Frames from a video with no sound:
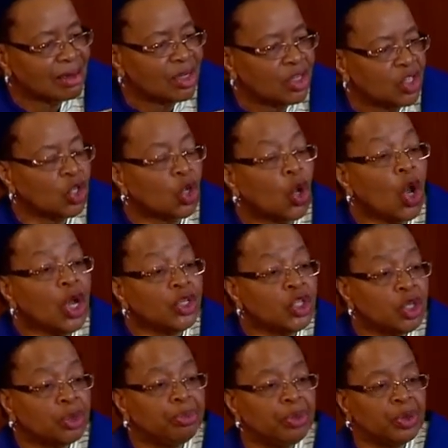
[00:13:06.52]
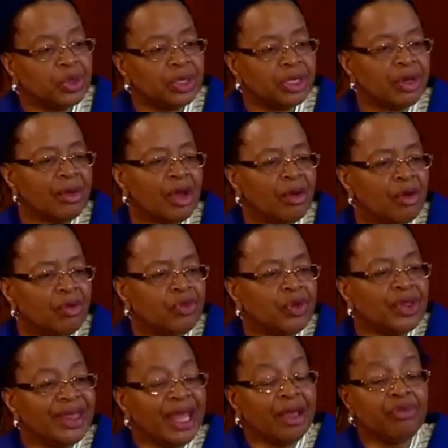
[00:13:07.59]
to contribute for
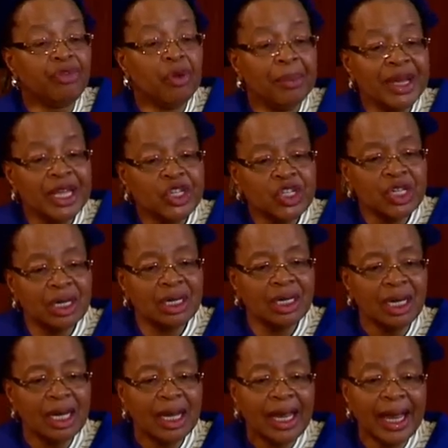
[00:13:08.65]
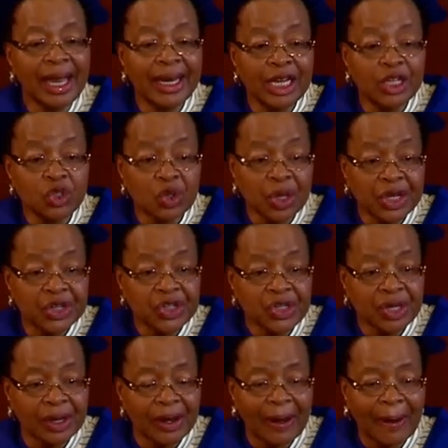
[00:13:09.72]
their formation and
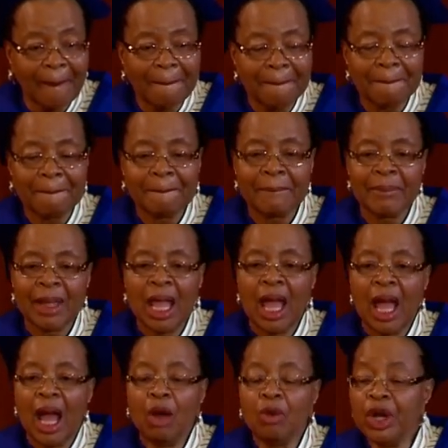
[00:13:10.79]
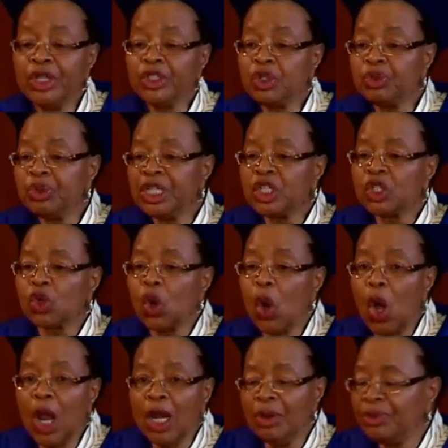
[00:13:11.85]
education. I want to wish
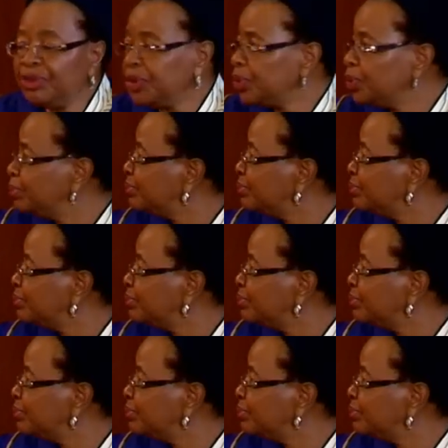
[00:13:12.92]
all of you,